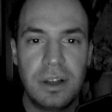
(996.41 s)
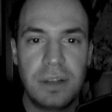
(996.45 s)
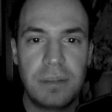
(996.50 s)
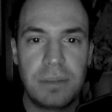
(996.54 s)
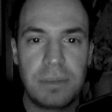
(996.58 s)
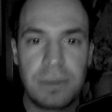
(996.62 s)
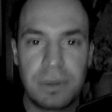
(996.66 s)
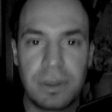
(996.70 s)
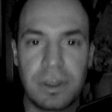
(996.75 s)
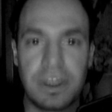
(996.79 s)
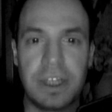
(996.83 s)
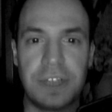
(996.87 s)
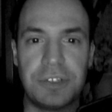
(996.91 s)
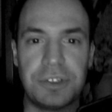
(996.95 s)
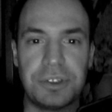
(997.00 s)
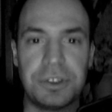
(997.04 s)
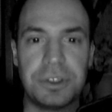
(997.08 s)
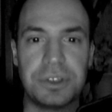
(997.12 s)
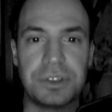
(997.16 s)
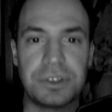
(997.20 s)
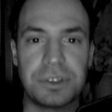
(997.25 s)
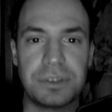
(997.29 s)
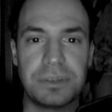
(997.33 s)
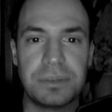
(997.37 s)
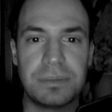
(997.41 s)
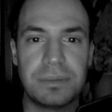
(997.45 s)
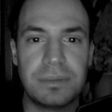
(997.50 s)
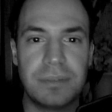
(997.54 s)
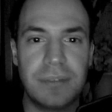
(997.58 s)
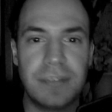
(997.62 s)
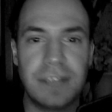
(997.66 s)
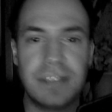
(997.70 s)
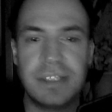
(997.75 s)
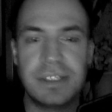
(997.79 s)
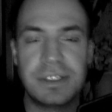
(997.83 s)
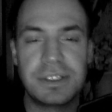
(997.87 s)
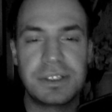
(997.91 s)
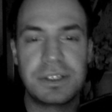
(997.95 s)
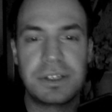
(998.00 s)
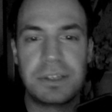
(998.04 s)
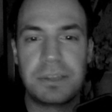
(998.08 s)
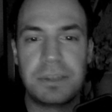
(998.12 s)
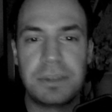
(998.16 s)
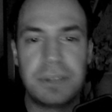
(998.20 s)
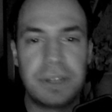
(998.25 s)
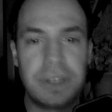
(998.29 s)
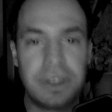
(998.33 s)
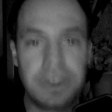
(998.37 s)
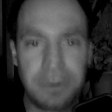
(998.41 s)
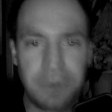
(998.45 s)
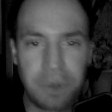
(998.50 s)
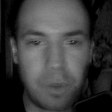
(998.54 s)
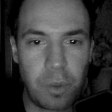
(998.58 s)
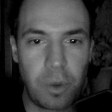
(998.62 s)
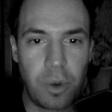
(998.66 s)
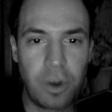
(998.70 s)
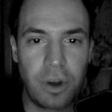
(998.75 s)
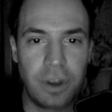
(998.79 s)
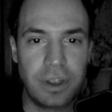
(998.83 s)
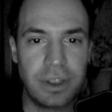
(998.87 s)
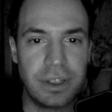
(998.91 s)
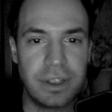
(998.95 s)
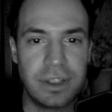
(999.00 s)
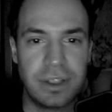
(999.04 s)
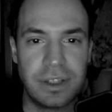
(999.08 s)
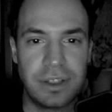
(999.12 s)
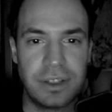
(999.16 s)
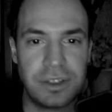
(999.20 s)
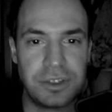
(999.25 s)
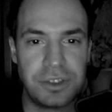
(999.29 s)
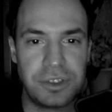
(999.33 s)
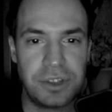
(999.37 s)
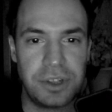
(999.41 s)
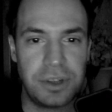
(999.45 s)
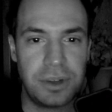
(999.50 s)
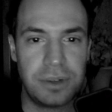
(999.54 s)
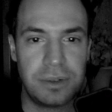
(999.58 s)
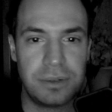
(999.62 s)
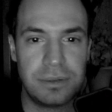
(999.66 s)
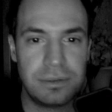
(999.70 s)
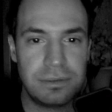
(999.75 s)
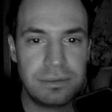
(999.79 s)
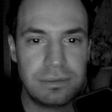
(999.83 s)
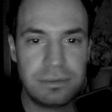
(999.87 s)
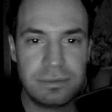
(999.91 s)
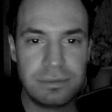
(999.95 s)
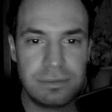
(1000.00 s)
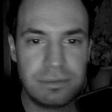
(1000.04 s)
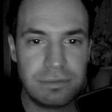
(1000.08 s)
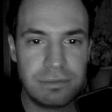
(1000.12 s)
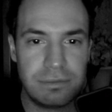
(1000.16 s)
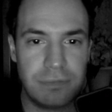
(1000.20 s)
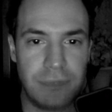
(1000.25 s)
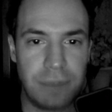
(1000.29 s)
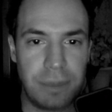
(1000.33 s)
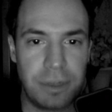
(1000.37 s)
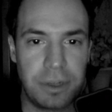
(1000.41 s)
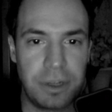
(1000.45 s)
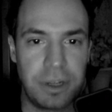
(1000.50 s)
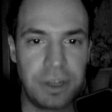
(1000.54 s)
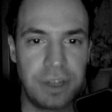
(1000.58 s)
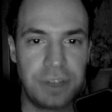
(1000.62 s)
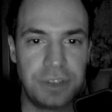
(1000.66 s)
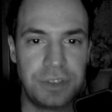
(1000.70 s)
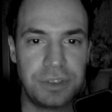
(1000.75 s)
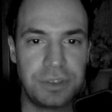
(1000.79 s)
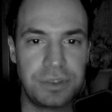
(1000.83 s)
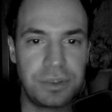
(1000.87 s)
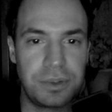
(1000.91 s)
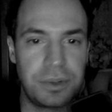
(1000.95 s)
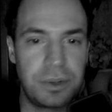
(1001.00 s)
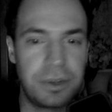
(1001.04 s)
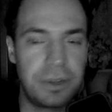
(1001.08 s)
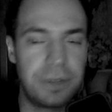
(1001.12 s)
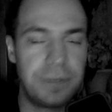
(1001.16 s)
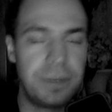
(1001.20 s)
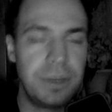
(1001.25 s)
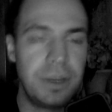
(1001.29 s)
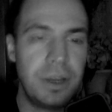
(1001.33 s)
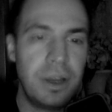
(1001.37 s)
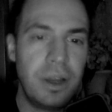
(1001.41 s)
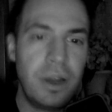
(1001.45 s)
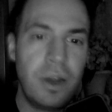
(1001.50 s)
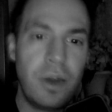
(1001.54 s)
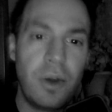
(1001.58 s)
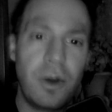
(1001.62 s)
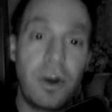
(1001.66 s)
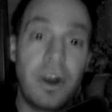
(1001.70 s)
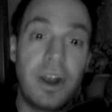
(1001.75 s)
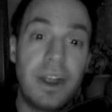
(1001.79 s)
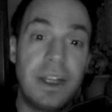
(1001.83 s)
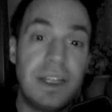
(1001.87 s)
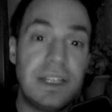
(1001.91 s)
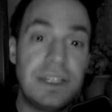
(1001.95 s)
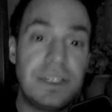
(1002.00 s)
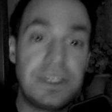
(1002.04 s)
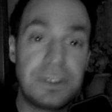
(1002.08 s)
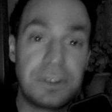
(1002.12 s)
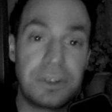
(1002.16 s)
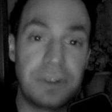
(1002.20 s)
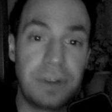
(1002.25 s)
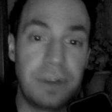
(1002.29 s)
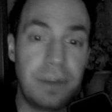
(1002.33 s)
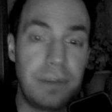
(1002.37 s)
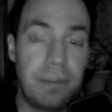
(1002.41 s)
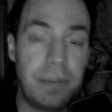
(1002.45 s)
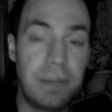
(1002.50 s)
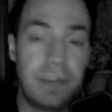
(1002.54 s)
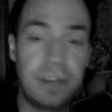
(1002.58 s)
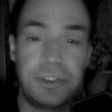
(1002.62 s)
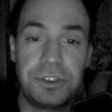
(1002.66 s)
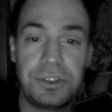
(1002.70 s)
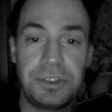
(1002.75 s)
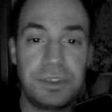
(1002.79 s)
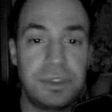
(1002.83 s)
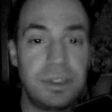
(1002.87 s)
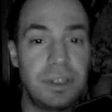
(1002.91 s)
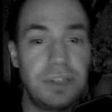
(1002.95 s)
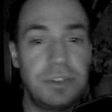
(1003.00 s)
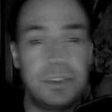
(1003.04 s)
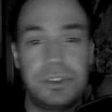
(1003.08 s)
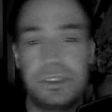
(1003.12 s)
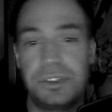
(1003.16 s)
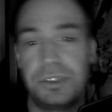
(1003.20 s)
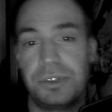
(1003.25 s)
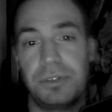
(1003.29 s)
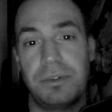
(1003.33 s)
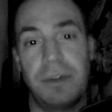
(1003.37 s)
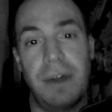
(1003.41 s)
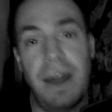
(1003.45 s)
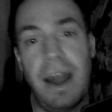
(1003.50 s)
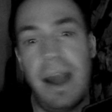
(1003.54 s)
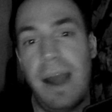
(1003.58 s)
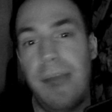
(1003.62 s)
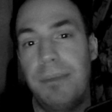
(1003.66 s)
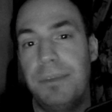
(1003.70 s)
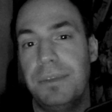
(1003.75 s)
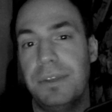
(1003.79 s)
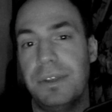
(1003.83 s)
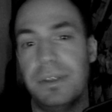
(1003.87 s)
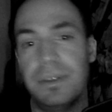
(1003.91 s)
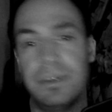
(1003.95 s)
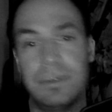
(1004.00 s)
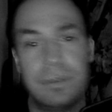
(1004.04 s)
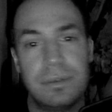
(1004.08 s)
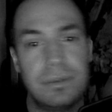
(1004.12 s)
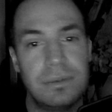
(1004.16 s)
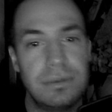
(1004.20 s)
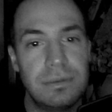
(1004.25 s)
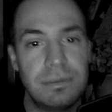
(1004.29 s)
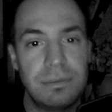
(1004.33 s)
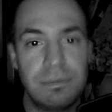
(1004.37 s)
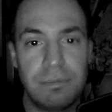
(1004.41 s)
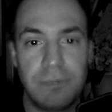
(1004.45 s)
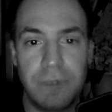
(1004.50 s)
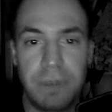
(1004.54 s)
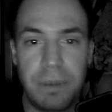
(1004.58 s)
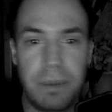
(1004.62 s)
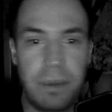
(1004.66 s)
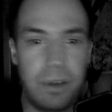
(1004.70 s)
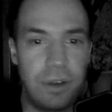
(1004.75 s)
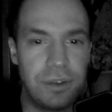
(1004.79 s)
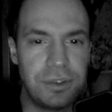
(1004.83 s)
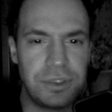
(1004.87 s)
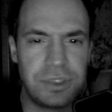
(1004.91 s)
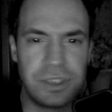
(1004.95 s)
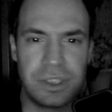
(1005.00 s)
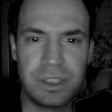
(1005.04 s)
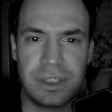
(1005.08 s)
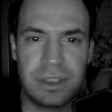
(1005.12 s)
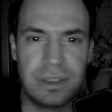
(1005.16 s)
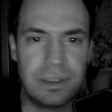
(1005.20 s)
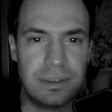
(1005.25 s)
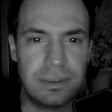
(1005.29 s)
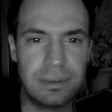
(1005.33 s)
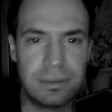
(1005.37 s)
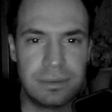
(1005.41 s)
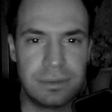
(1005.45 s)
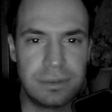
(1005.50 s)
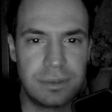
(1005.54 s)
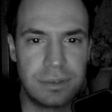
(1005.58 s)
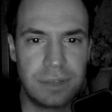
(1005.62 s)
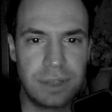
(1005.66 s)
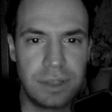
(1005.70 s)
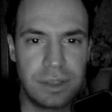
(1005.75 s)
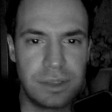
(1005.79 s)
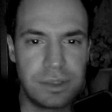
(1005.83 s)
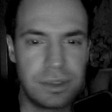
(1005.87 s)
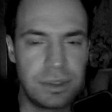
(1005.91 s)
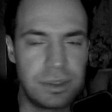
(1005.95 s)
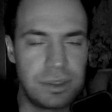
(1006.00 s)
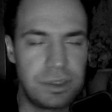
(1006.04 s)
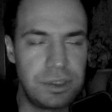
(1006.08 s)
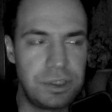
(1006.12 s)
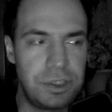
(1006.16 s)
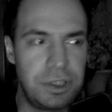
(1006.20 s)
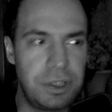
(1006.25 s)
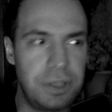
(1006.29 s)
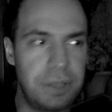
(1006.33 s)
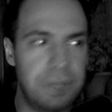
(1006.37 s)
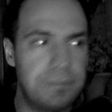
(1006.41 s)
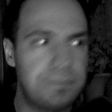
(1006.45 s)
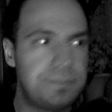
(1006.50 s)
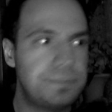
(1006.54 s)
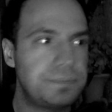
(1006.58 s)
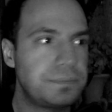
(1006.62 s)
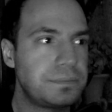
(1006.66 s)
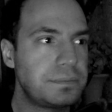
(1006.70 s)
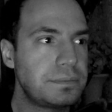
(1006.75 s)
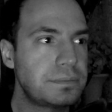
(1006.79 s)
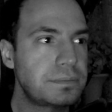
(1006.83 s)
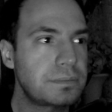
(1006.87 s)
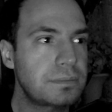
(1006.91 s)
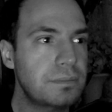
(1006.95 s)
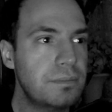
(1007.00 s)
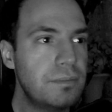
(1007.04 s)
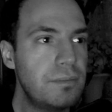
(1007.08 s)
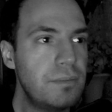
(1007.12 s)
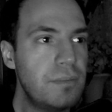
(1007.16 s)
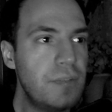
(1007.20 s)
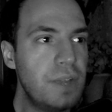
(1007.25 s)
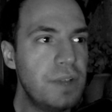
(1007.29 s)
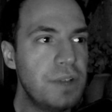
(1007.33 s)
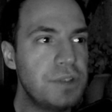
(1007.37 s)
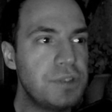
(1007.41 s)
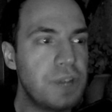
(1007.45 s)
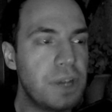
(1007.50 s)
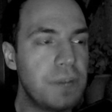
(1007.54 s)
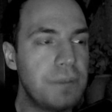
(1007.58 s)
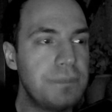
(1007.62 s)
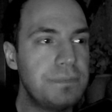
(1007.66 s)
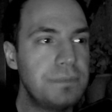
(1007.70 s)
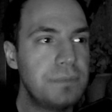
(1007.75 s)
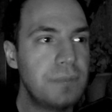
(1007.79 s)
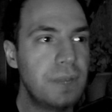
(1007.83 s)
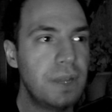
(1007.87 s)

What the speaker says: plagiarism, and it's completely rewarded and there's no repercussions for it. Or on Instagram, pictures that are just grabbed and reposted and all sorts of shit. So